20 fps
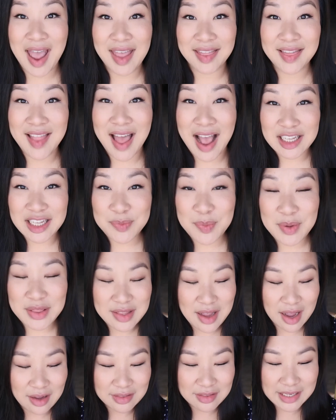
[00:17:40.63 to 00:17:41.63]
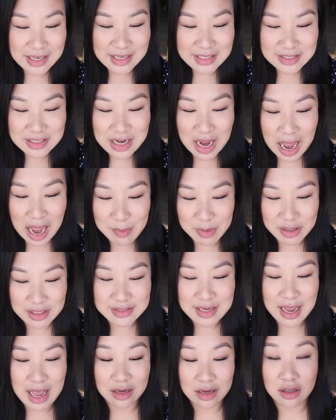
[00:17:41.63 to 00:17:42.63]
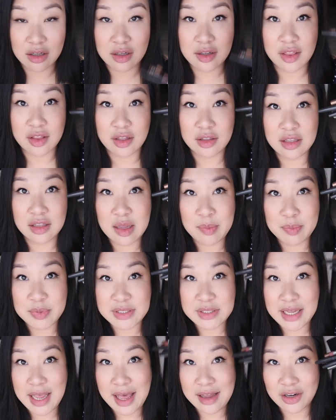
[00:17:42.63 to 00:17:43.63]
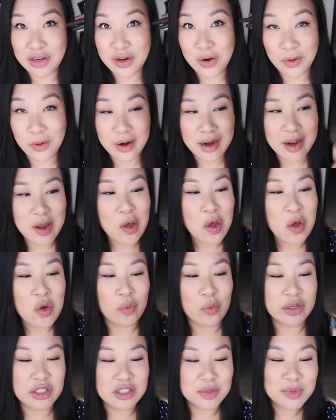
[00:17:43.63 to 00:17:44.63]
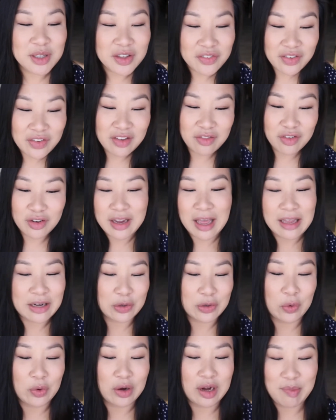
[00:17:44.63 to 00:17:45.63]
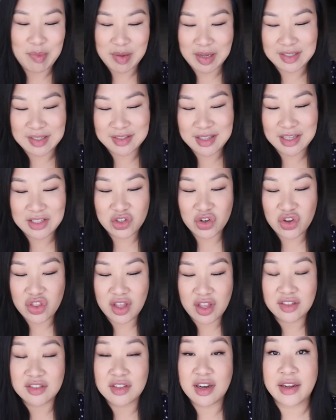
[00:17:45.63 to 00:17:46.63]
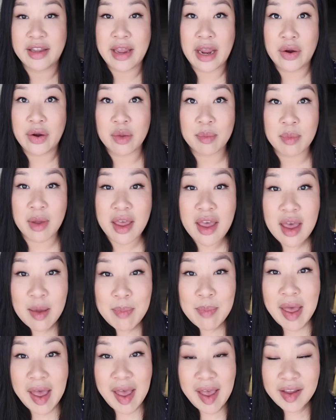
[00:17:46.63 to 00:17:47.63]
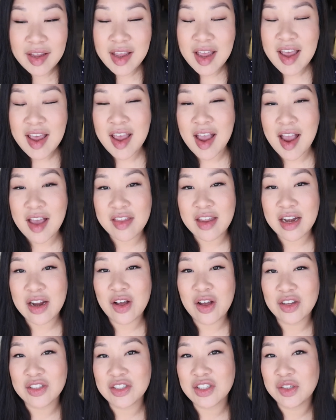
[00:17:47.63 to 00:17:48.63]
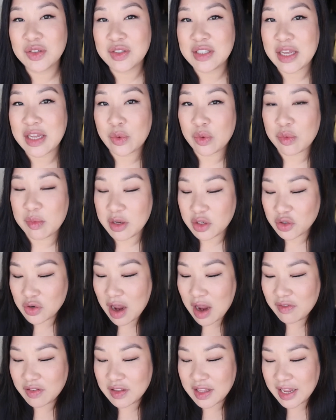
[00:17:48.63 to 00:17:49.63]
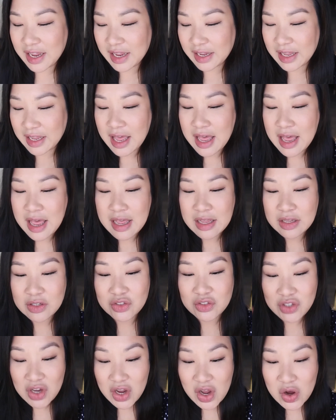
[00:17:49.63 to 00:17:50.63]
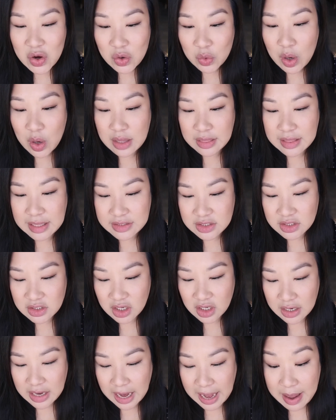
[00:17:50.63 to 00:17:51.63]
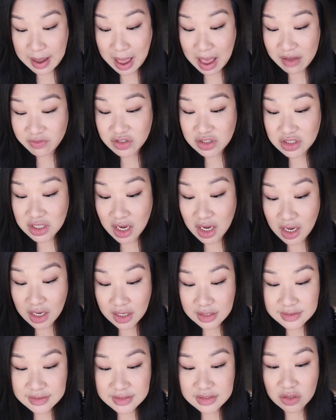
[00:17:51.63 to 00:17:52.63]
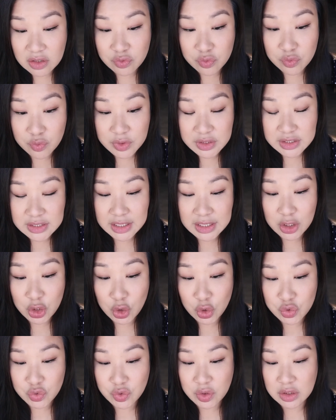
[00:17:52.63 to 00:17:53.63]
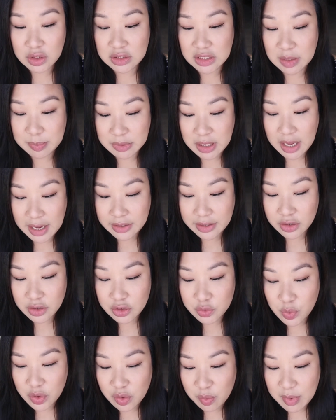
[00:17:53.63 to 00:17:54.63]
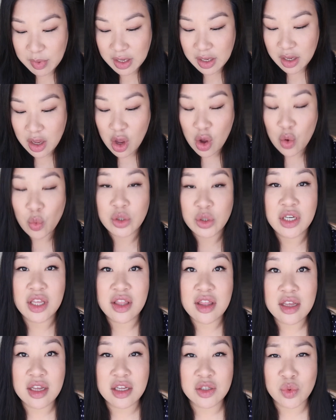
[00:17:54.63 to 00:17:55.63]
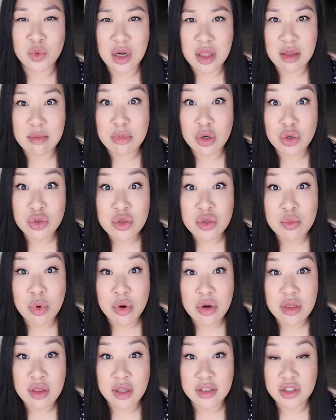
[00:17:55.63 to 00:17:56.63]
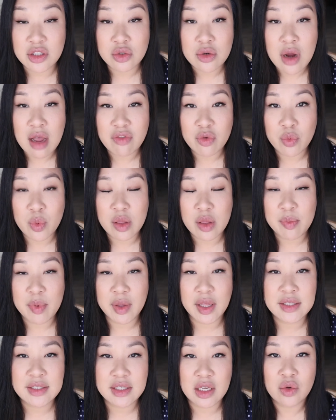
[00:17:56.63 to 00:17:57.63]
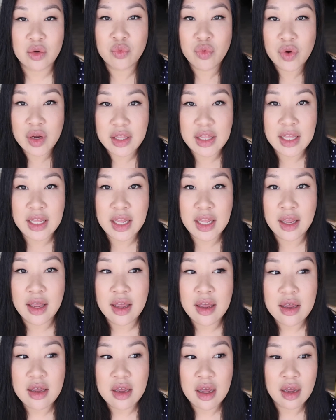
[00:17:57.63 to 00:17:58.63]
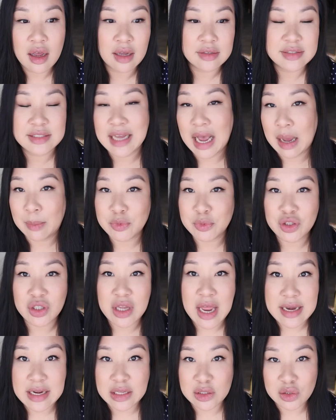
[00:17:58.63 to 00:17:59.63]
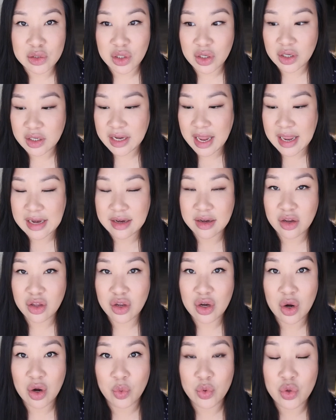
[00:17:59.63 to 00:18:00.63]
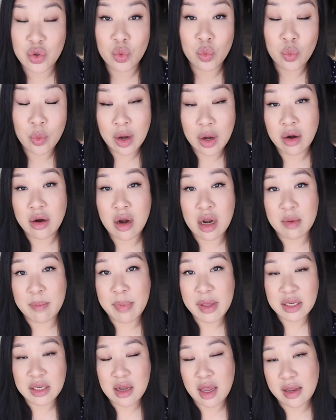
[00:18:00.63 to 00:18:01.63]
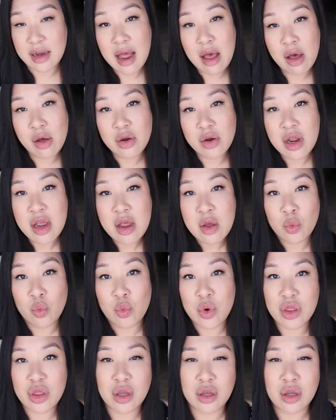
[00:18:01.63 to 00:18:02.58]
And last but not least, I'm gonna tackle the lips category, which is my favorite category because these are things that I carry in my handbag and that I also take with me traveling. So let's start. I have tons of really neutral lip liners with me, which I think is one of the most important things to travel with because it can really adapt to any look, and you know, you can wear it on a big night out with